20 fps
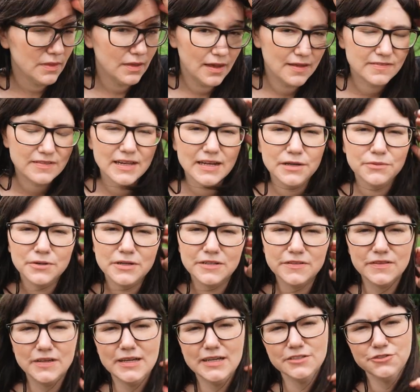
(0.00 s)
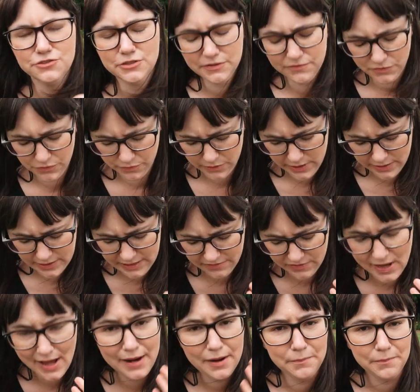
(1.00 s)
Has anyone in the history of the world
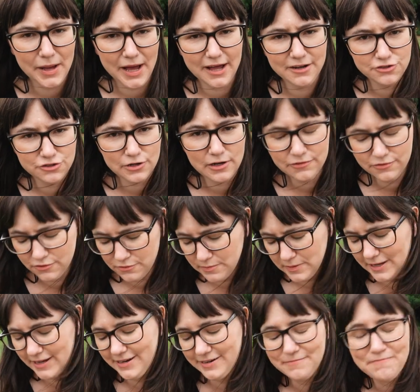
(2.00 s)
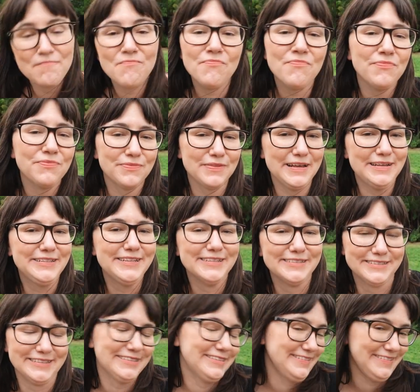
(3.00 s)
ever had a bad truffle? But this
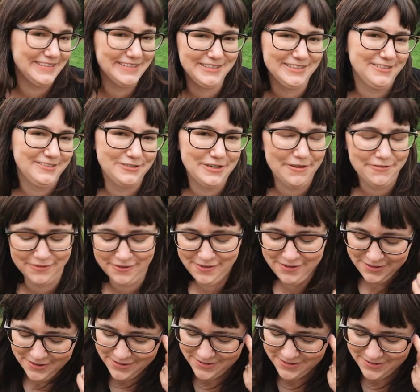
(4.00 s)
is a delicious truffle.